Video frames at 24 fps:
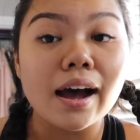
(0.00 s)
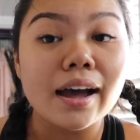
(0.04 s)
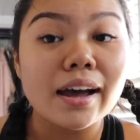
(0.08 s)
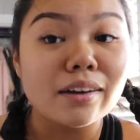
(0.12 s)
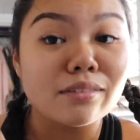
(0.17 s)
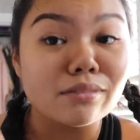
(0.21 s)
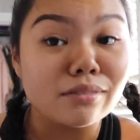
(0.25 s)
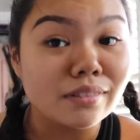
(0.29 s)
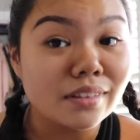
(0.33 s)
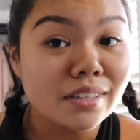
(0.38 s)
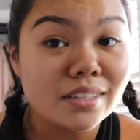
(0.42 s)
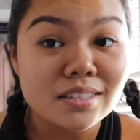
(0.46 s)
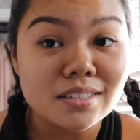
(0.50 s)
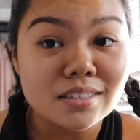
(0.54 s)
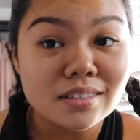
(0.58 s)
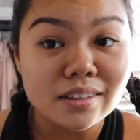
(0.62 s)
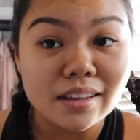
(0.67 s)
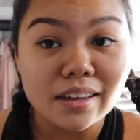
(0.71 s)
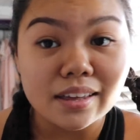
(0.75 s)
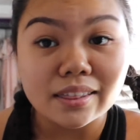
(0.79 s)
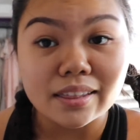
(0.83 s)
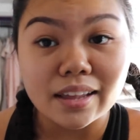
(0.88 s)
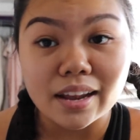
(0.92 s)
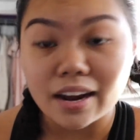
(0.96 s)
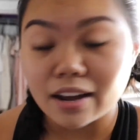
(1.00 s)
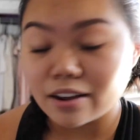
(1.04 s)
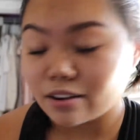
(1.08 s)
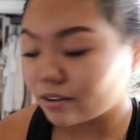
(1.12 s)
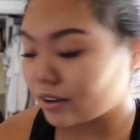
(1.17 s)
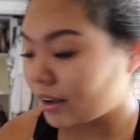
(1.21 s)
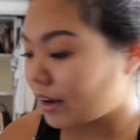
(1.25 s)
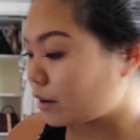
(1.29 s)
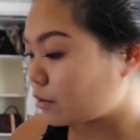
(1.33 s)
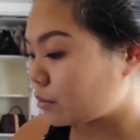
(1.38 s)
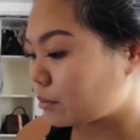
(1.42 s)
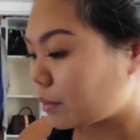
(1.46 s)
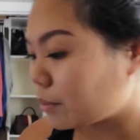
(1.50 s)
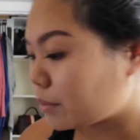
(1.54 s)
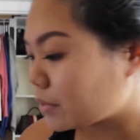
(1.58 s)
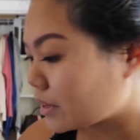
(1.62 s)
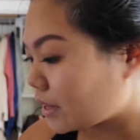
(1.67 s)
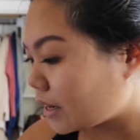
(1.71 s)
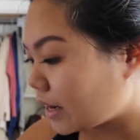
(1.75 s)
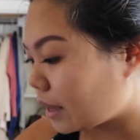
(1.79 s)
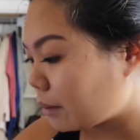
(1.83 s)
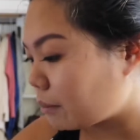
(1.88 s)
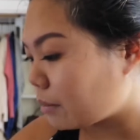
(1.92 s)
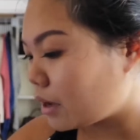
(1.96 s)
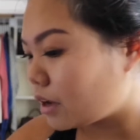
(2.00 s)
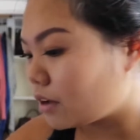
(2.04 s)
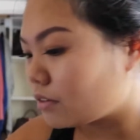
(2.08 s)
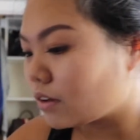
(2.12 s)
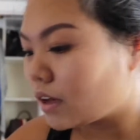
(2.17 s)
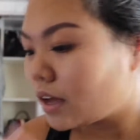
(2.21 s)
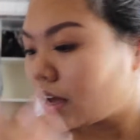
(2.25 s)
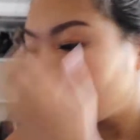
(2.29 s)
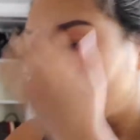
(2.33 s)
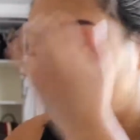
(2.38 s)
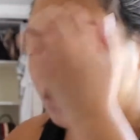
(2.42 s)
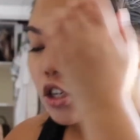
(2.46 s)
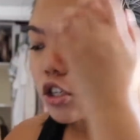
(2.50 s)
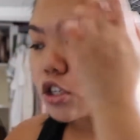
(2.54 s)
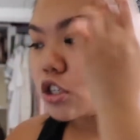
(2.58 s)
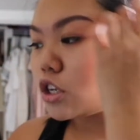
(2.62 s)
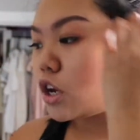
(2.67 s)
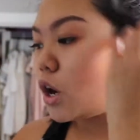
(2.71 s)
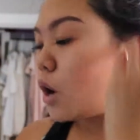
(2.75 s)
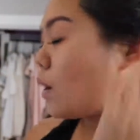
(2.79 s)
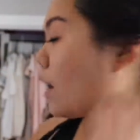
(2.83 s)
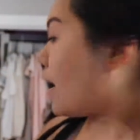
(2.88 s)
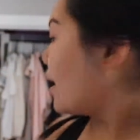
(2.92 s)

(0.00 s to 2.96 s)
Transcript: I have this thing that I can't remember the name of. So